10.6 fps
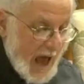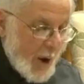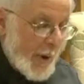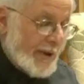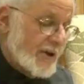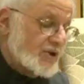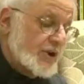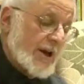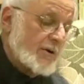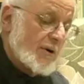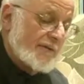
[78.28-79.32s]
When the
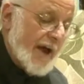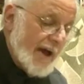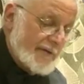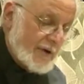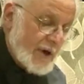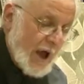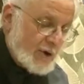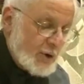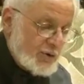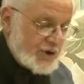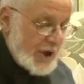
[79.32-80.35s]
singer of heaven,
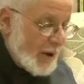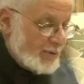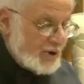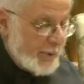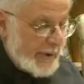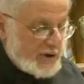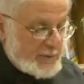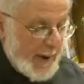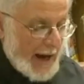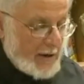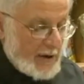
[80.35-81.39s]
new sound to
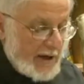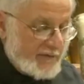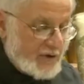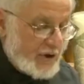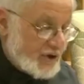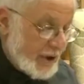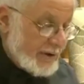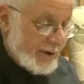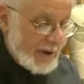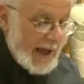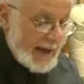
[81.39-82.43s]
inspire, gives the
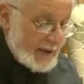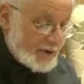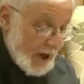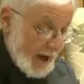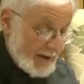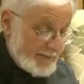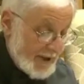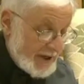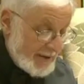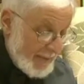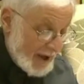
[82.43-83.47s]
signal in time that
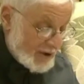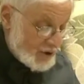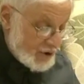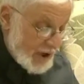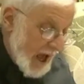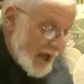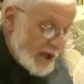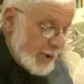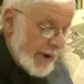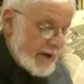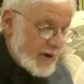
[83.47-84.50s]
he must,
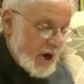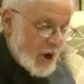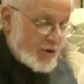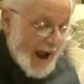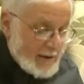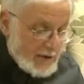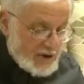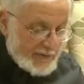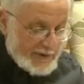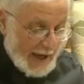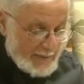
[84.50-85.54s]
you hear crackles
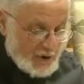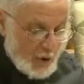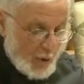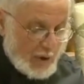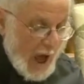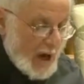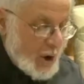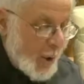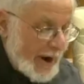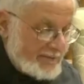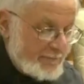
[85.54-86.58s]
of limestone
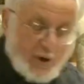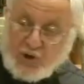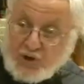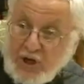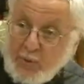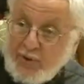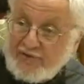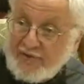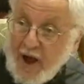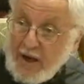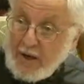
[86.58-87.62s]
quite bursting with
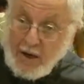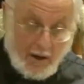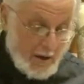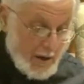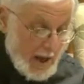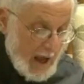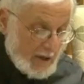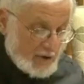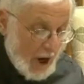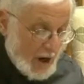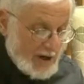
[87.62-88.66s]
fire,
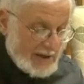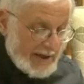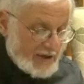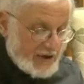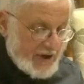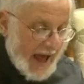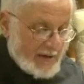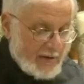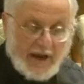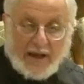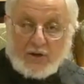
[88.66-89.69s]
darkly
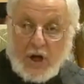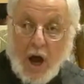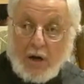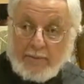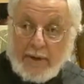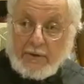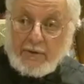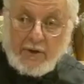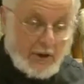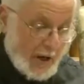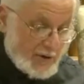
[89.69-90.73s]
scattered and carmine
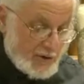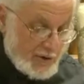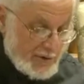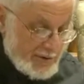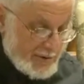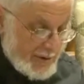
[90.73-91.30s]
the dust.